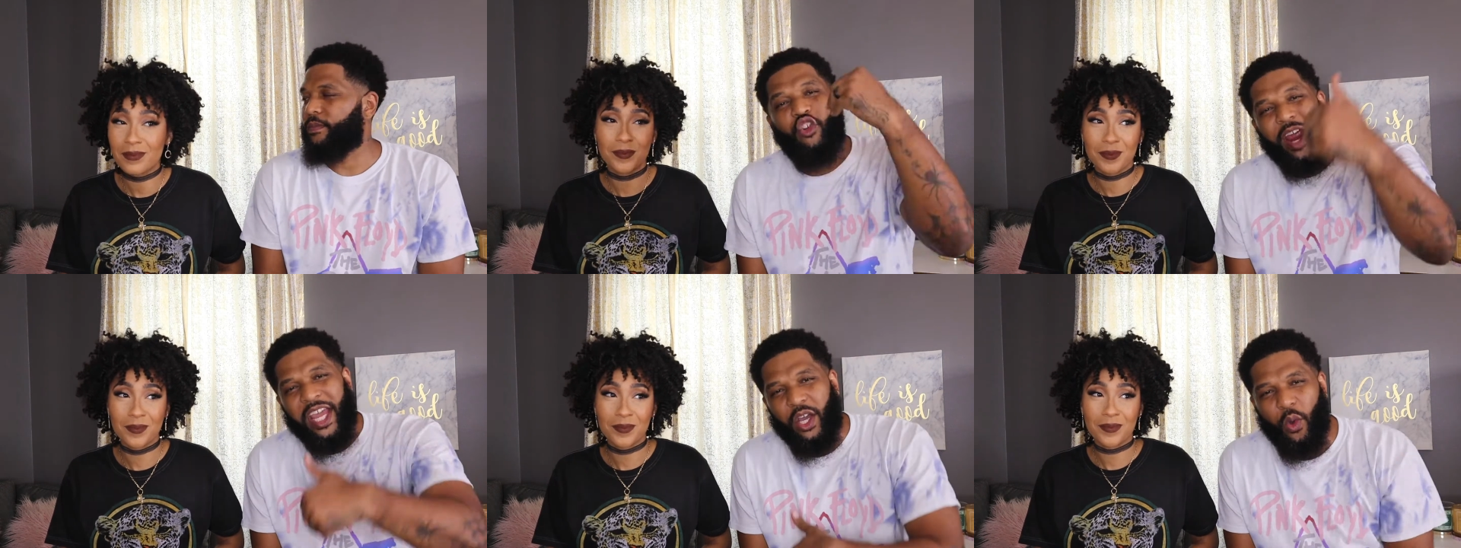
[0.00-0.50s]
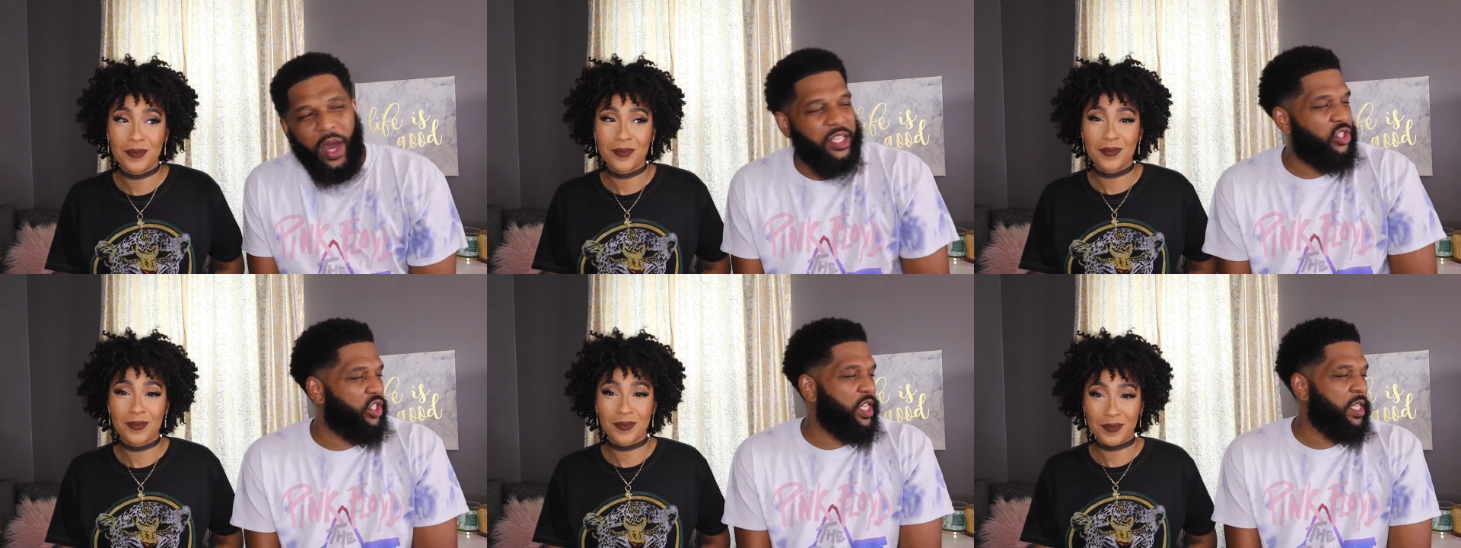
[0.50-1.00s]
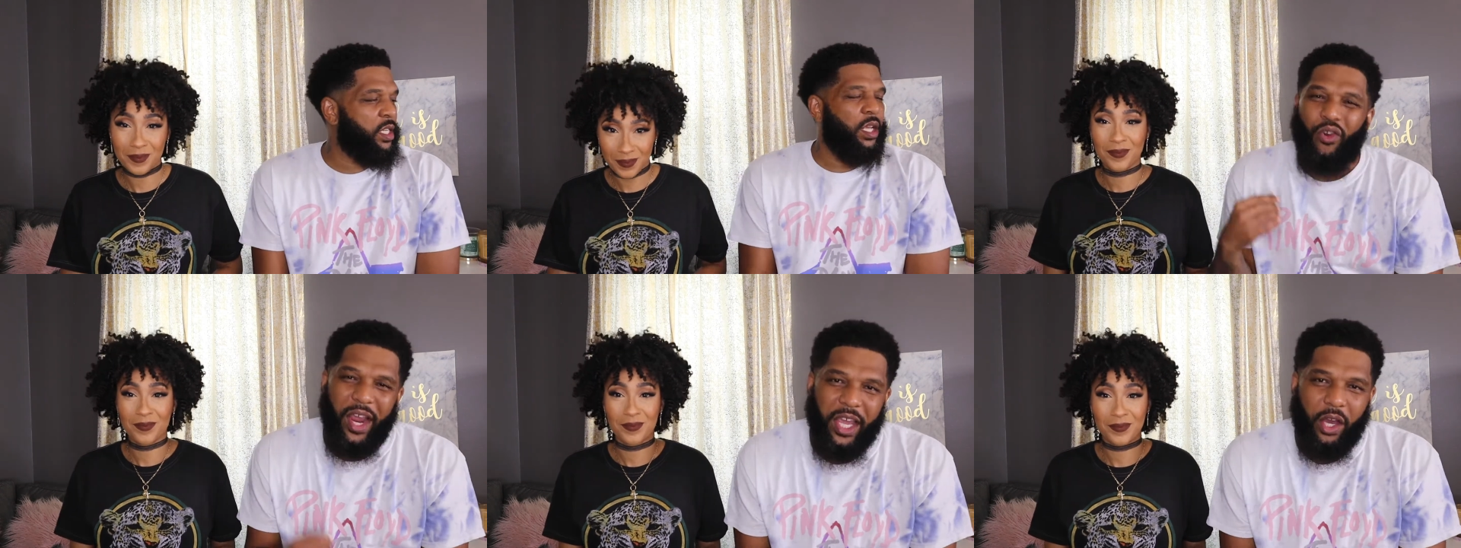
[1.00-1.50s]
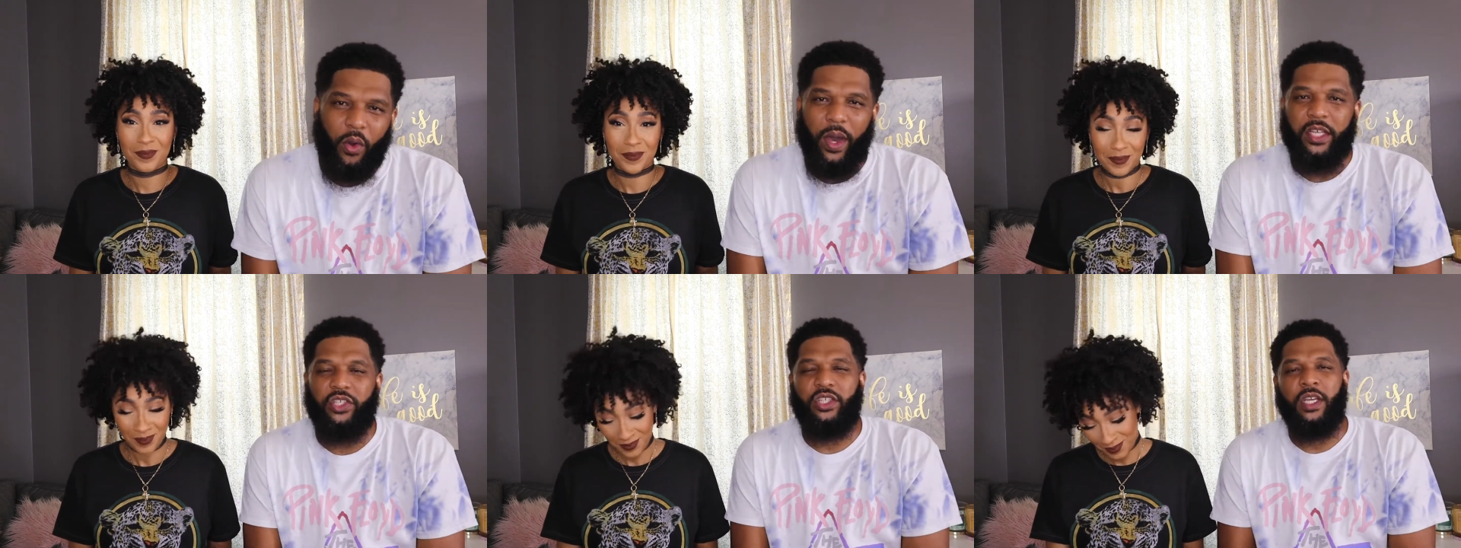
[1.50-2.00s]
Speaker 1: Great question, great
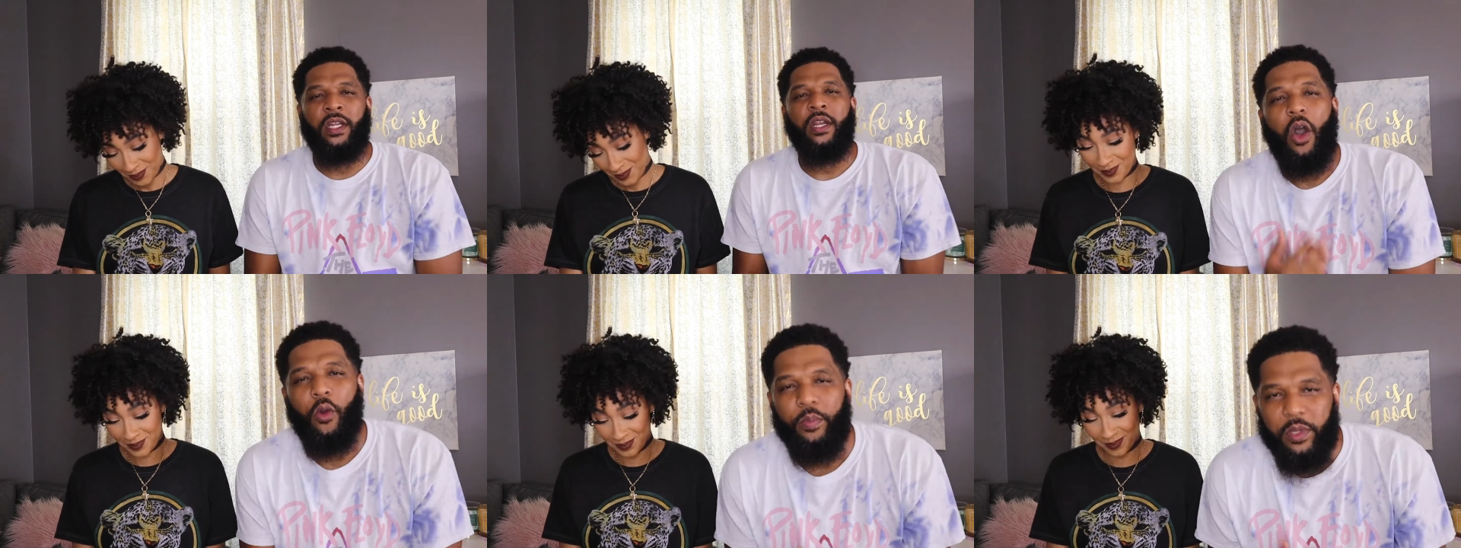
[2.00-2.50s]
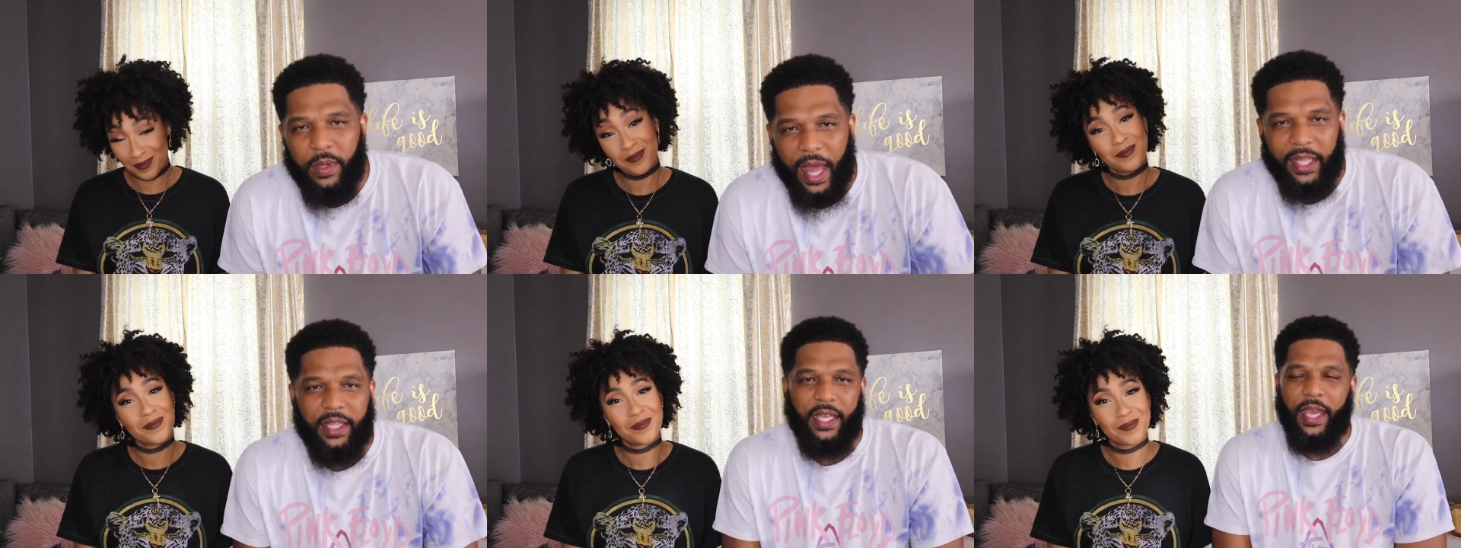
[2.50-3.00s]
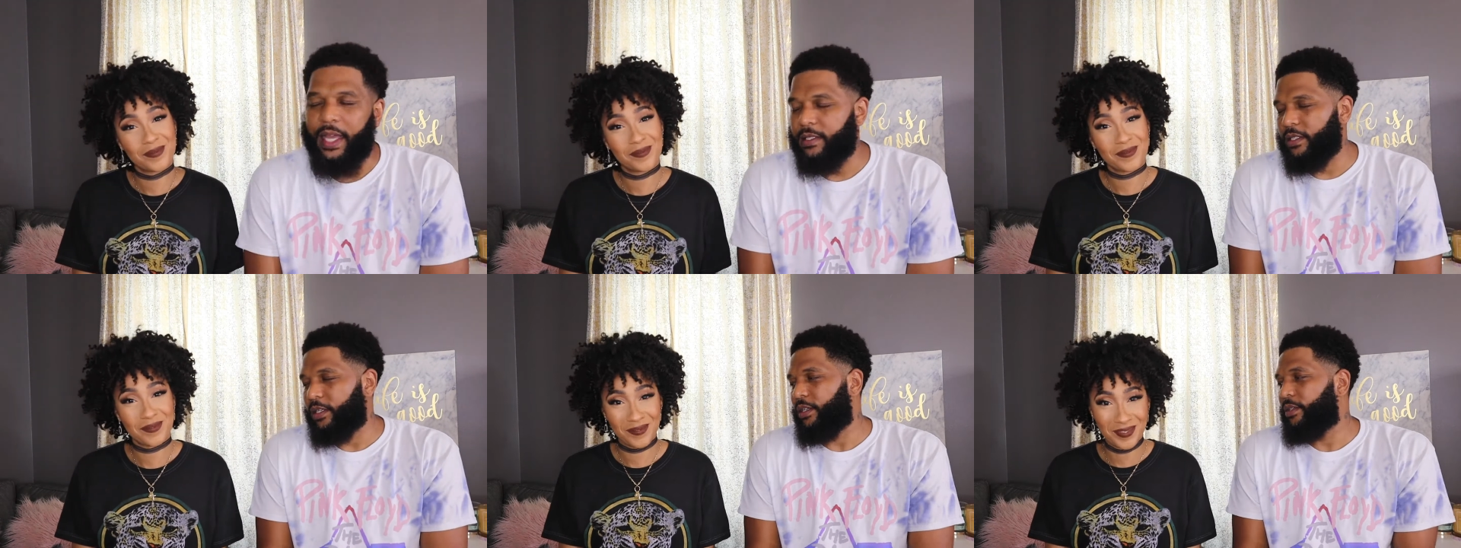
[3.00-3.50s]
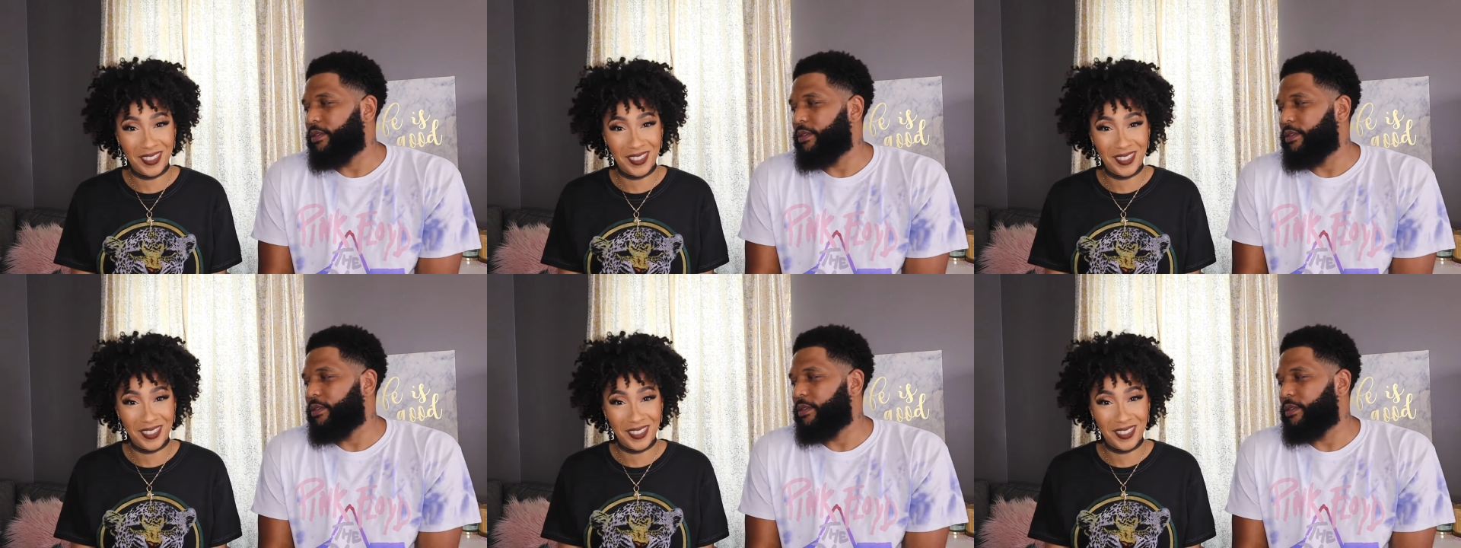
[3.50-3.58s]
question. Hope you like the answer.